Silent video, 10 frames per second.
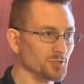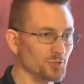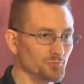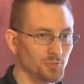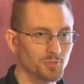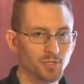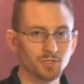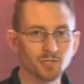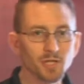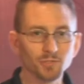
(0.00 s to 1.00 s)
This is where you
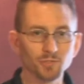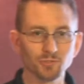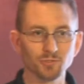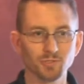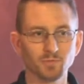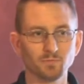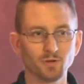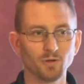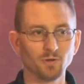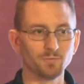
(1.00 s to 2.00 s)
get your end users
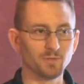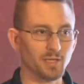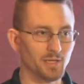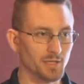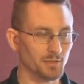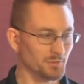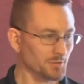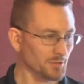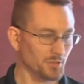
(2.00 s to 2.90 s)
involved, and